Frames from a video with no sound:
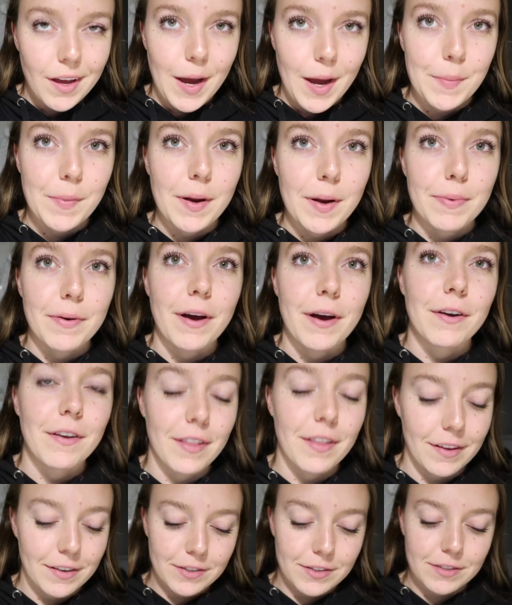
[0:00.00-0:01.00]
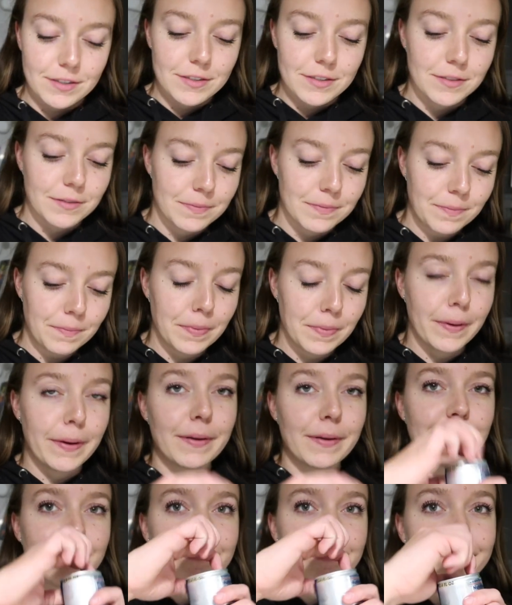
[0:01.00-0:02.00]
I'm not proud of this,
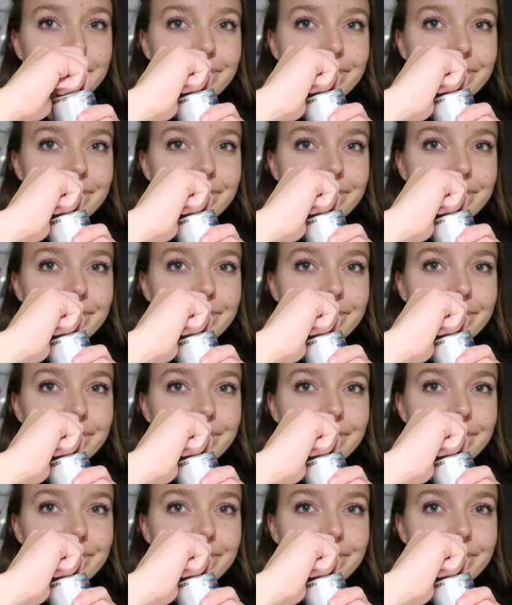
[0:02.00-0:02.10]
but...